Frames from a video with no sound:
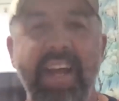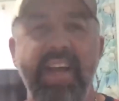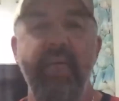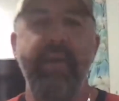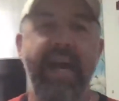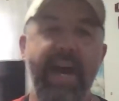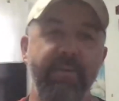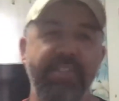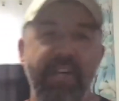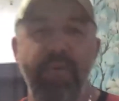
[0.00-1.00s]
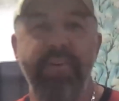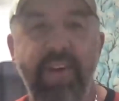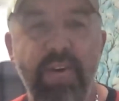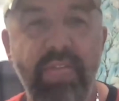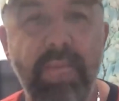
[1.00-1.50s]
I mean, I was told to
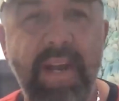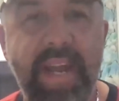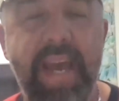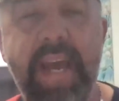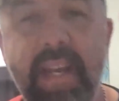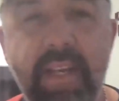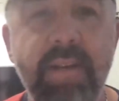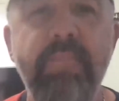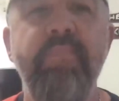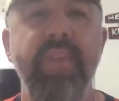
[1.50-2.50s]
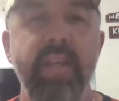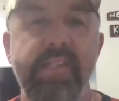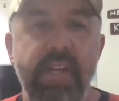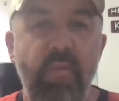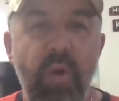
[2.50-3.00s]
vote for my dad.
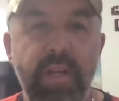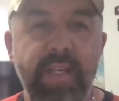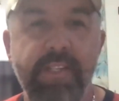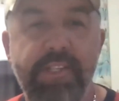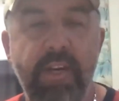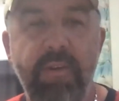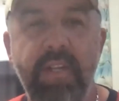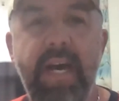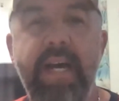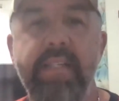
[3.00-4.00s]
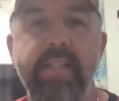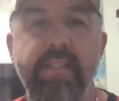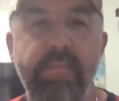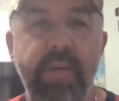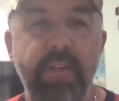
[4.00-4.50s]
Someone didn't show the
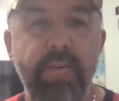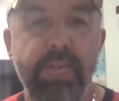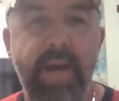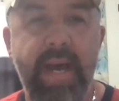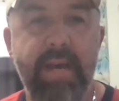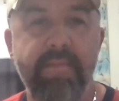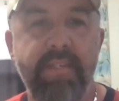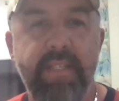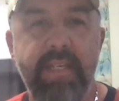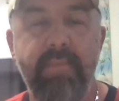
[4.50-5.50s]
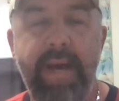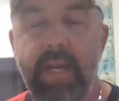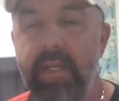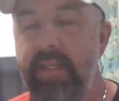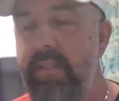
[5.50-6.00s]
license, but used my absentee
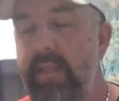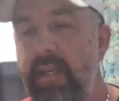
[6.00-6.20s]
ballot.